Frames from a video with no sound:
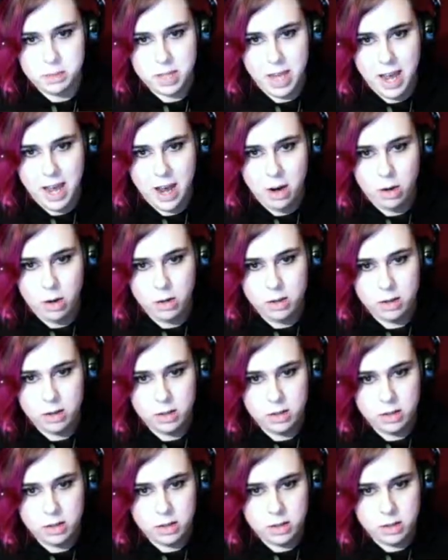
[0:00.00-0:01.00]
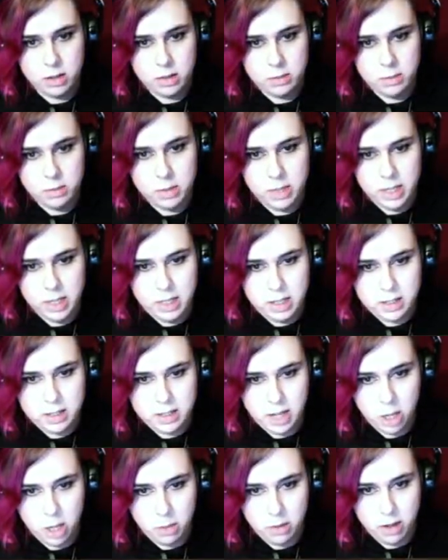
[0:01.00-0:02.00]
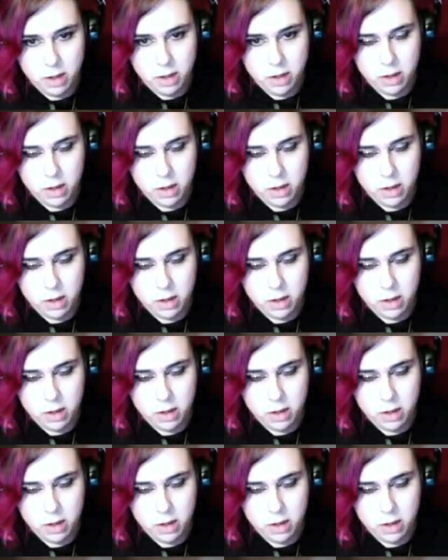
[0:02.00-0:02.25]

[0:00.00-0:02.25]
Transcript: How? Please tell me.